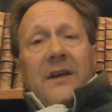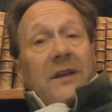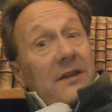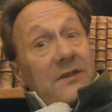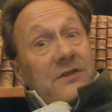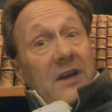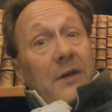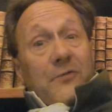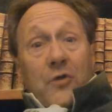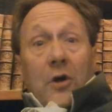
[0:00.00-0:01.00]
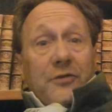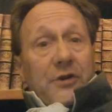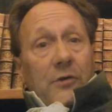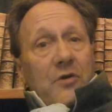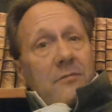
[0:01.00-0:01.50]
is said for
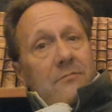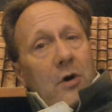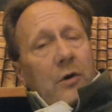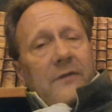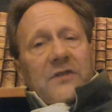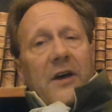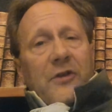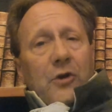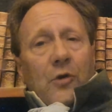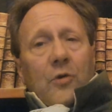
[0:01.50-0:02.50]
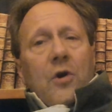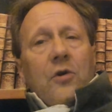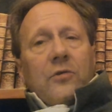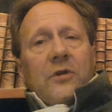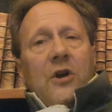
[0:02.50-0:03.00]
ulterior motives, either your
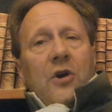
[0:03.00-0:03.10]
own